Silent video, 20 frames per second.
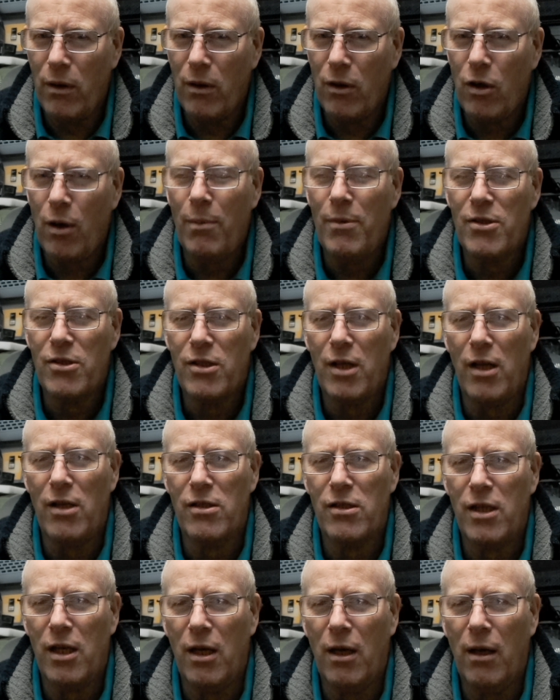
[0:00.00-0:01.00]
common
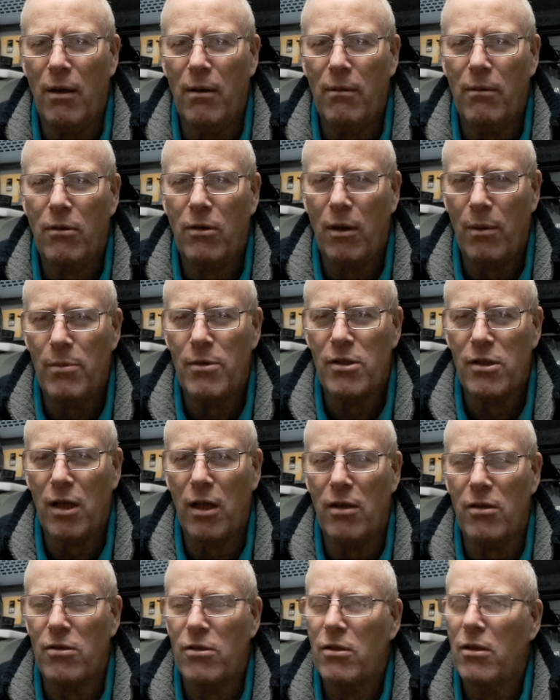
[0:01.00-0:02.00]
sense here, common
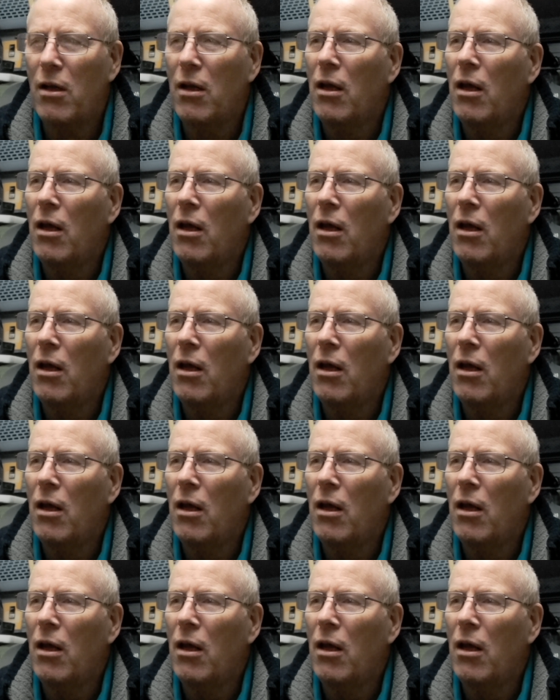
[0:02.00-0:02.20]
sense.